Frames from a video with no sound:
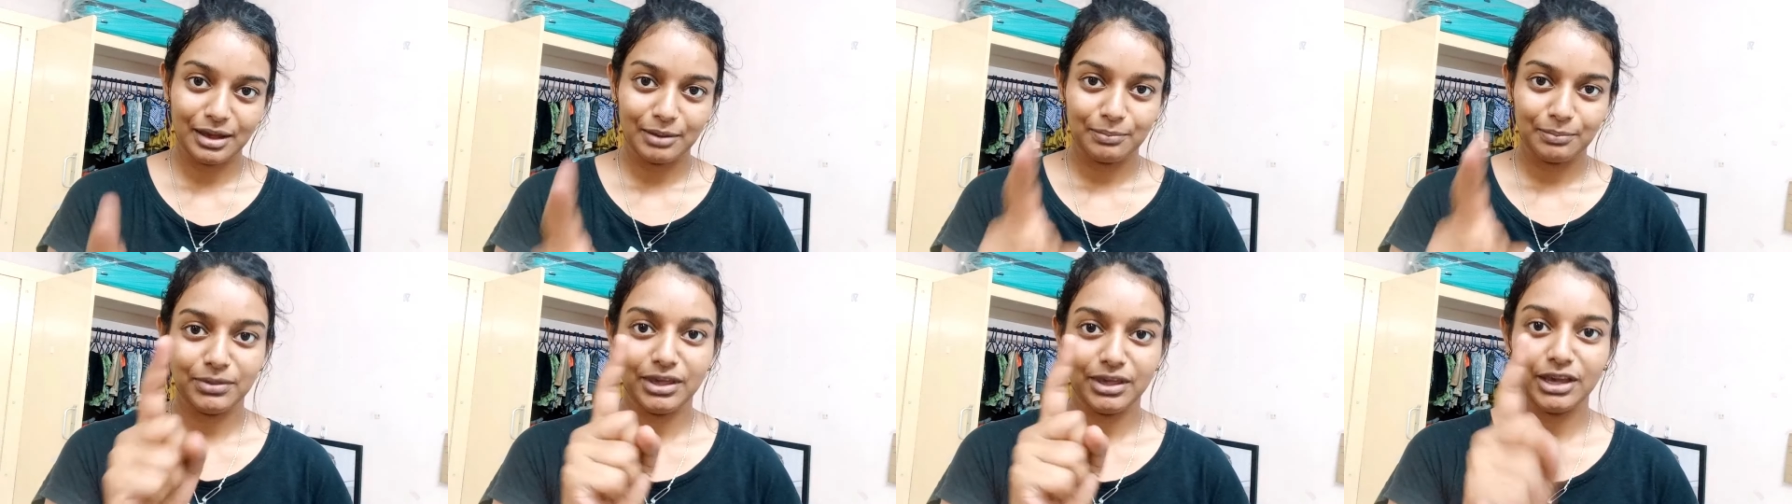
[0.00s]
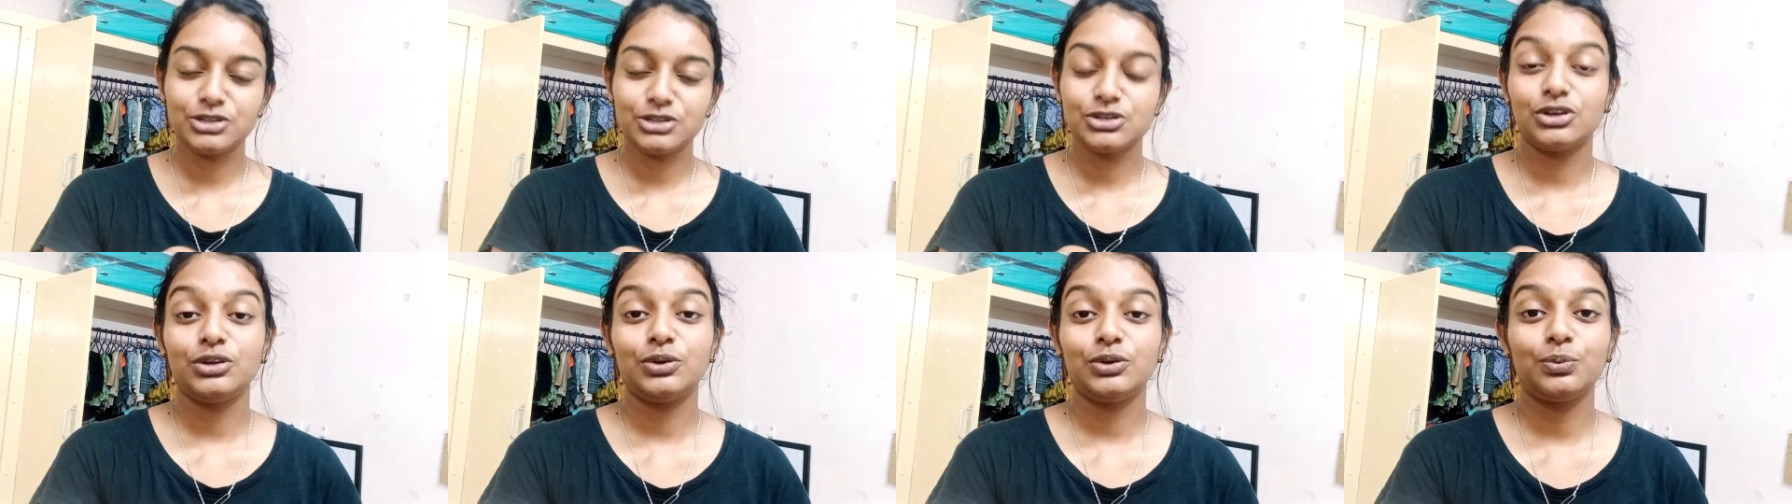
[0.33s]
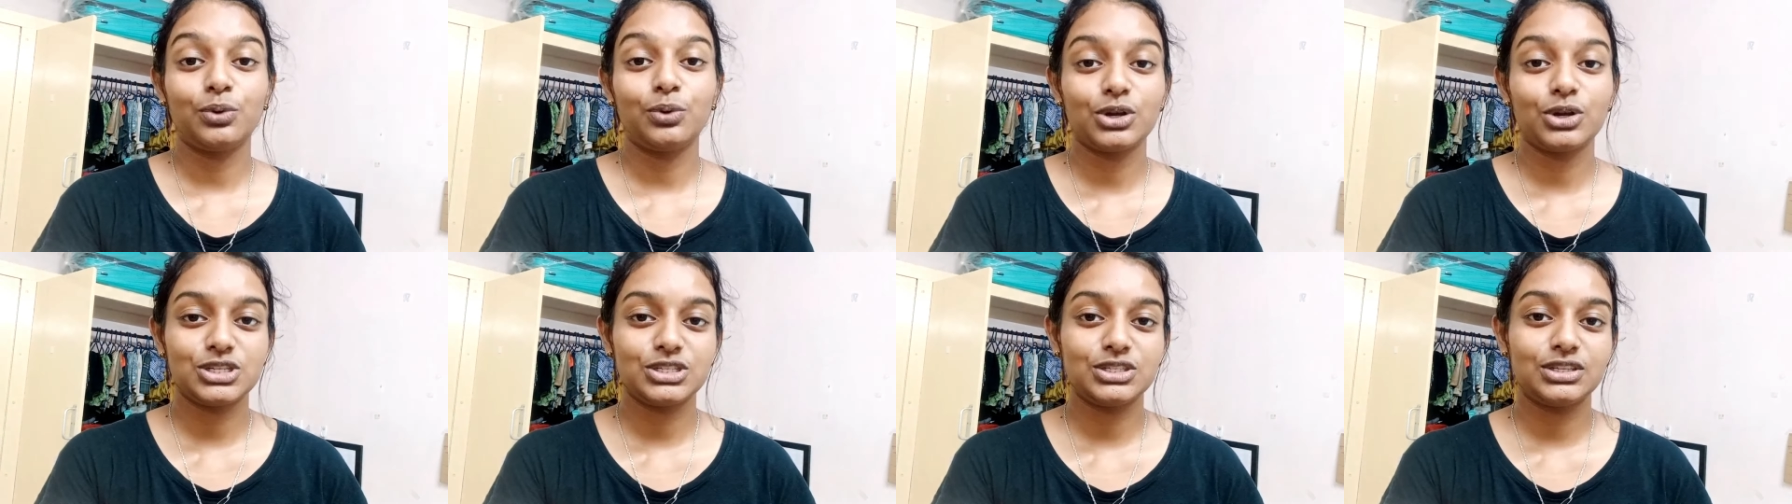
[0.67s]
make sure you
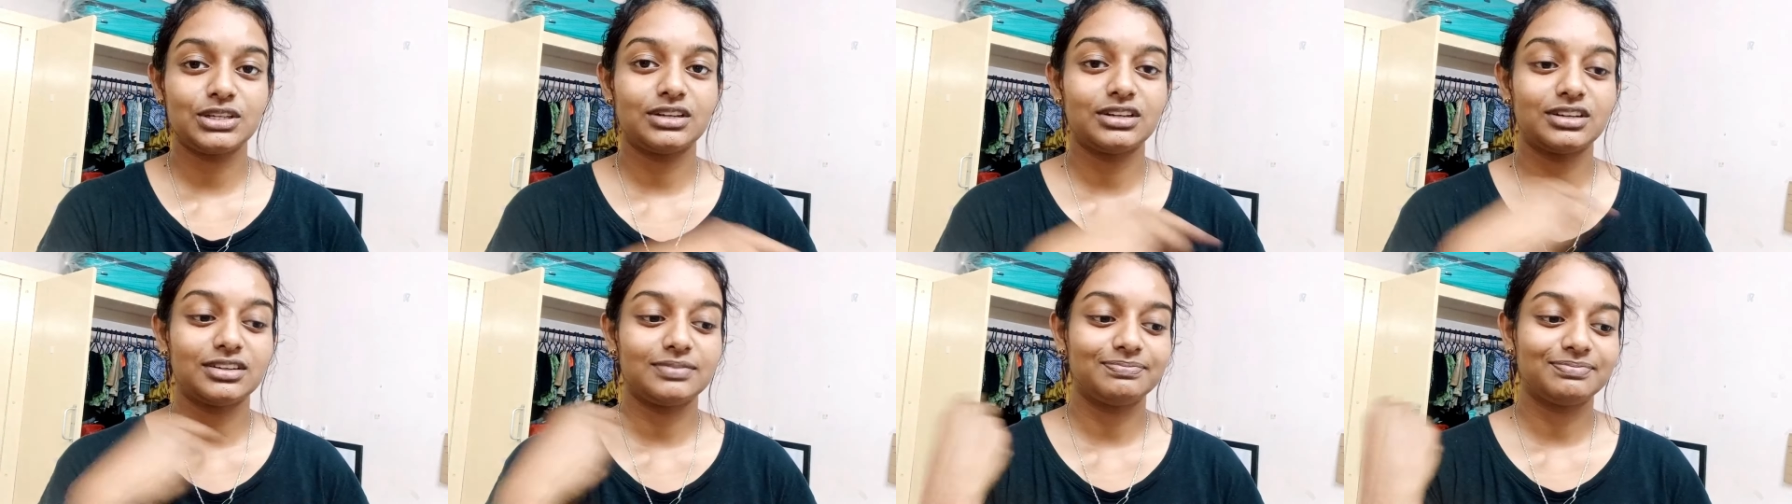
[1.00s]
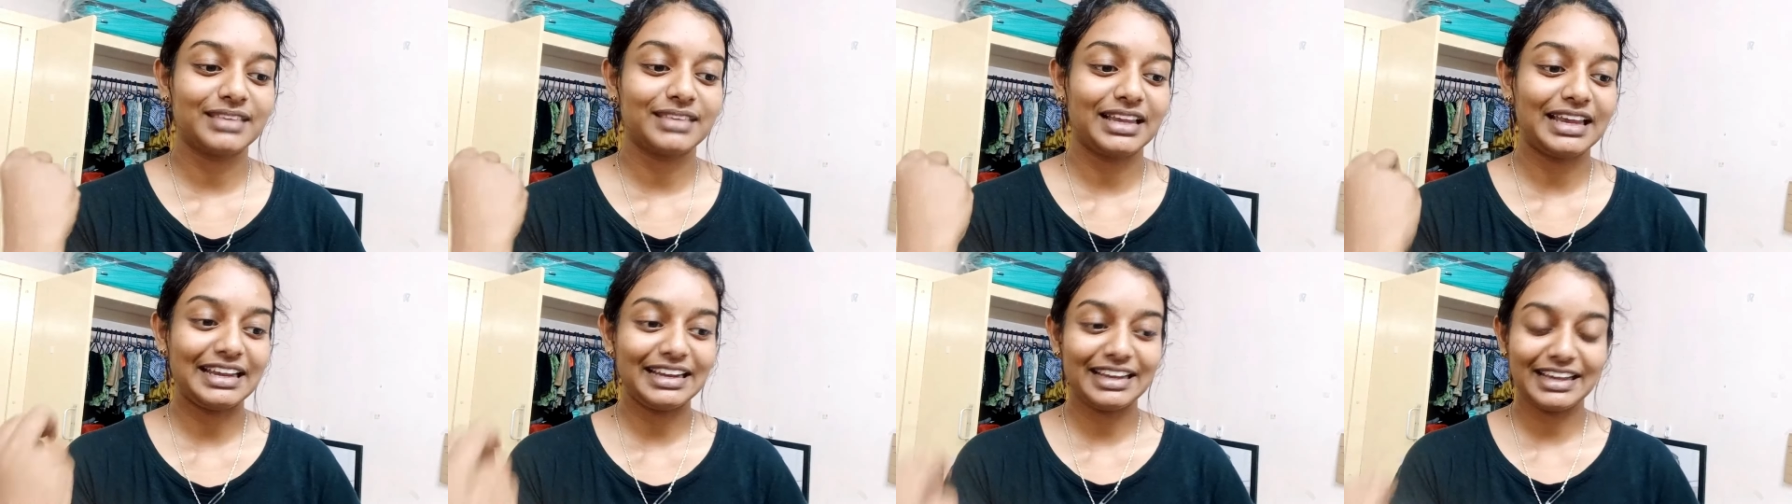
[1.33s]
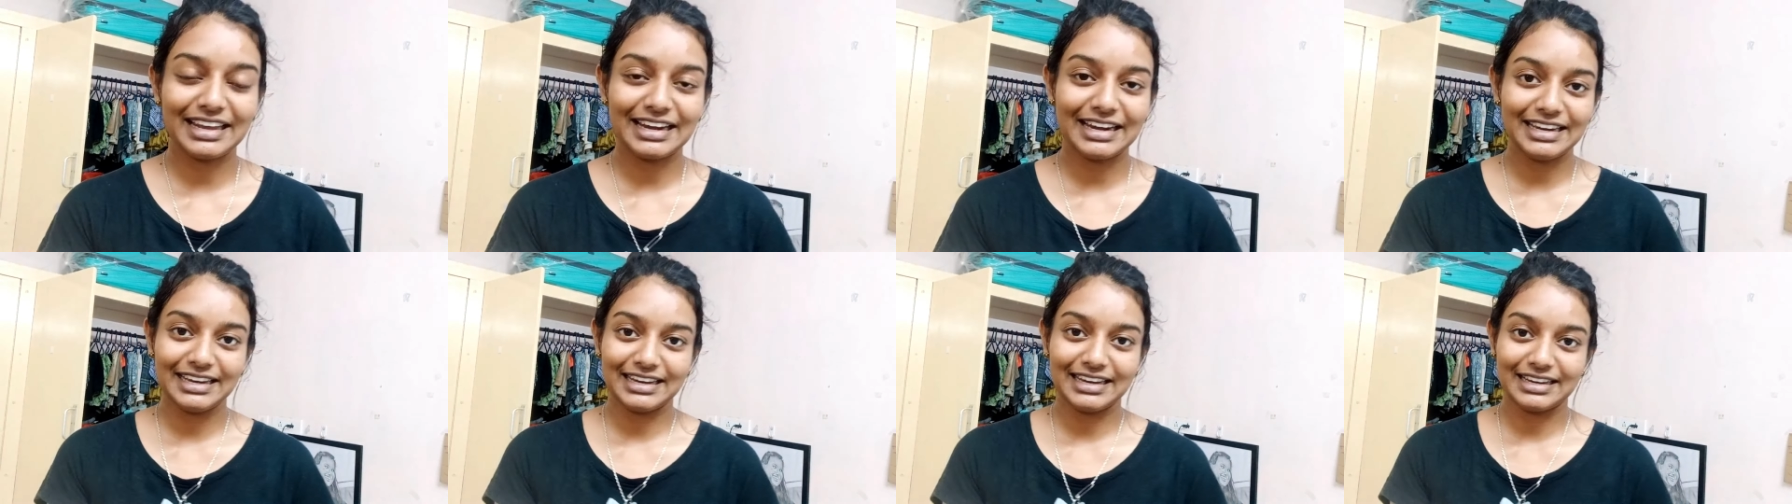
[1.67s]
watch the
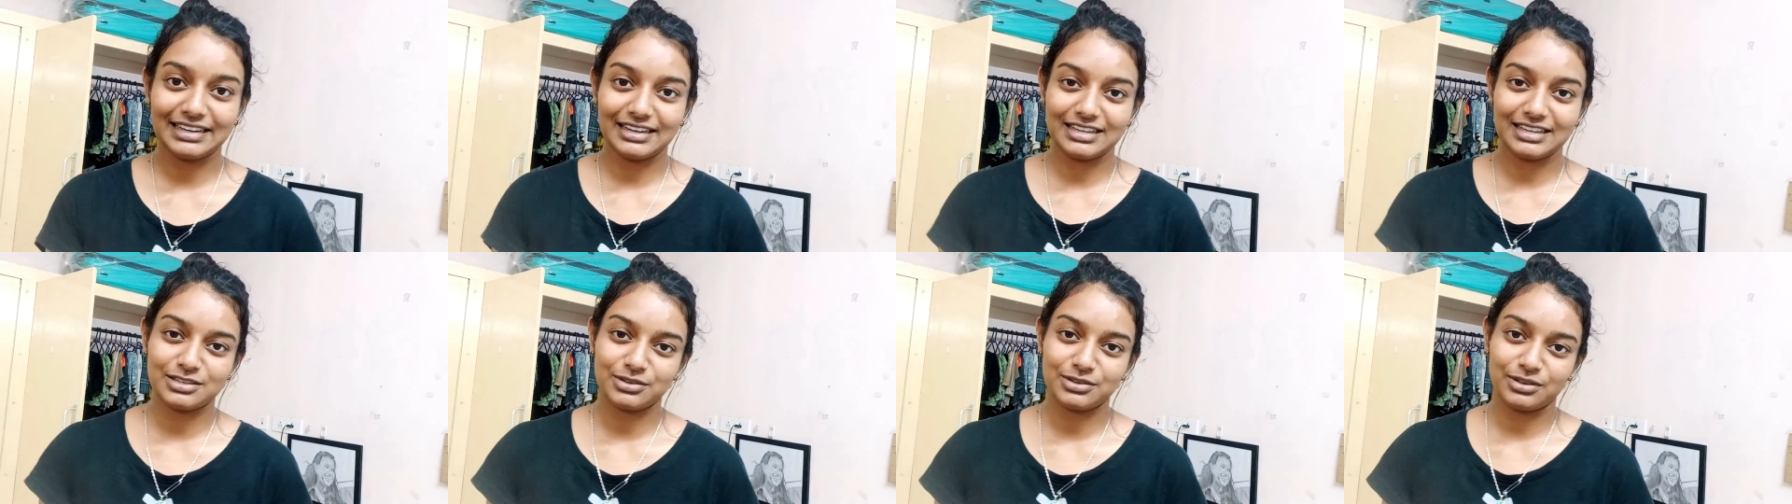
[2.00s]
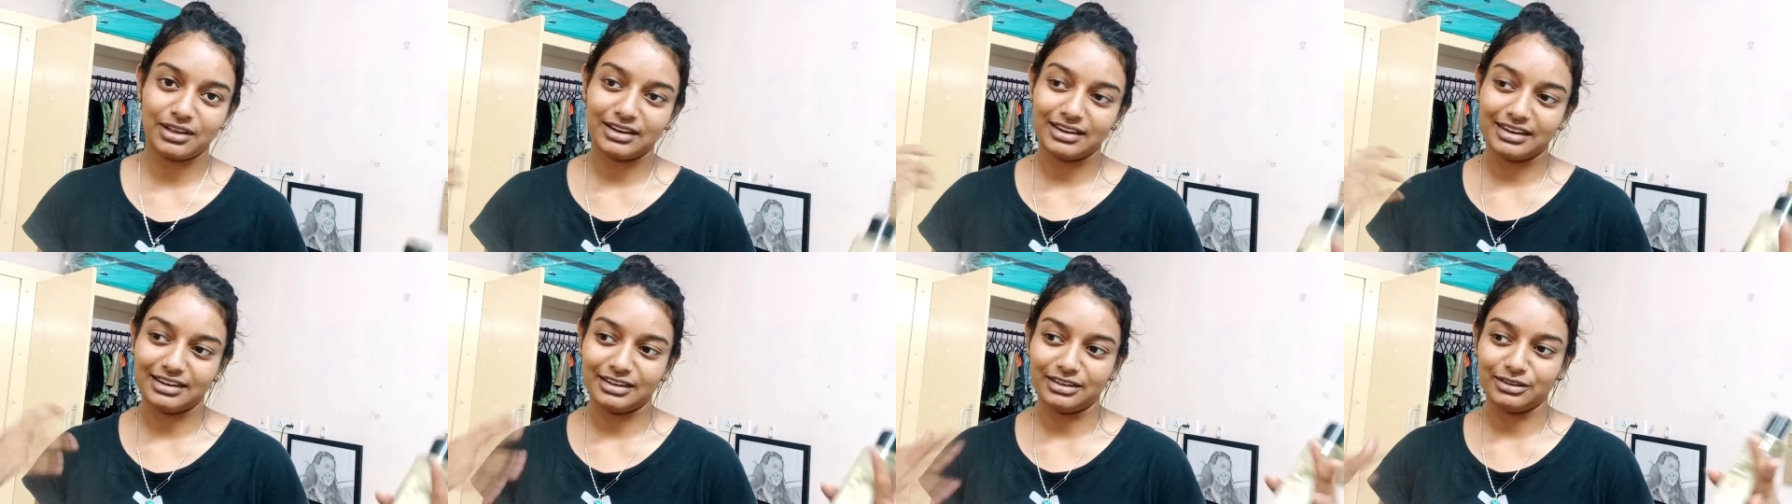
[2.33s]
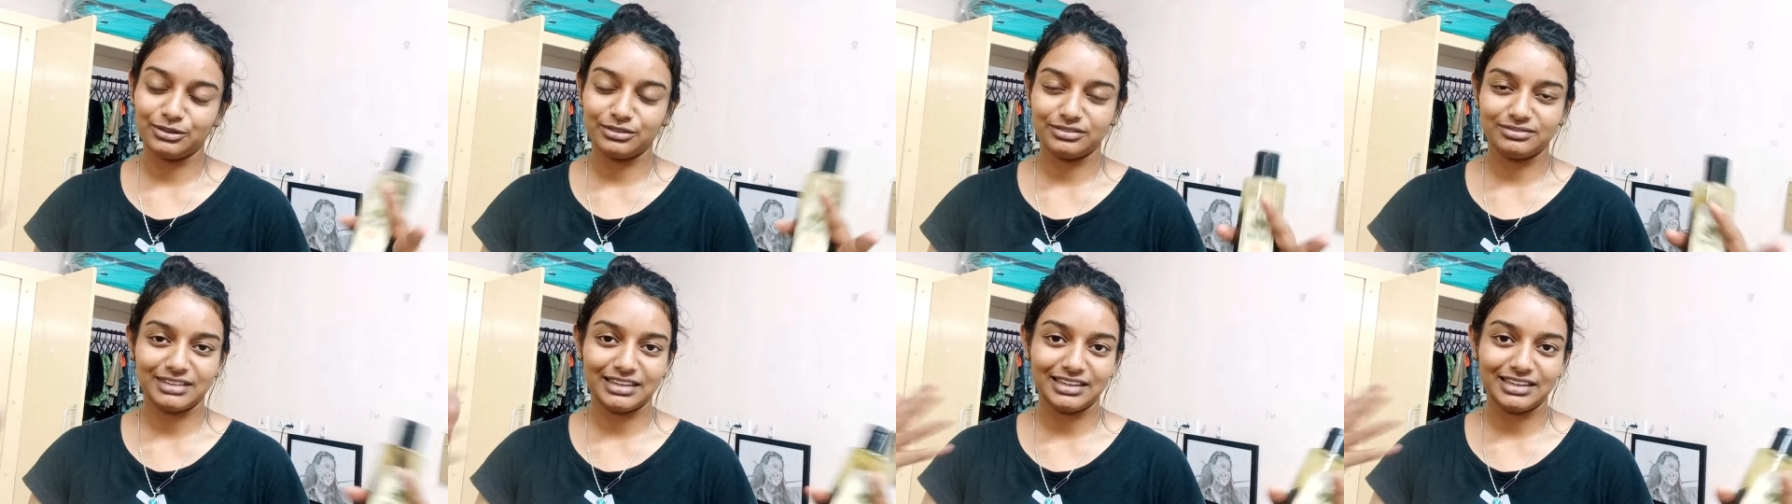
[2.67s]
ingredient list so that it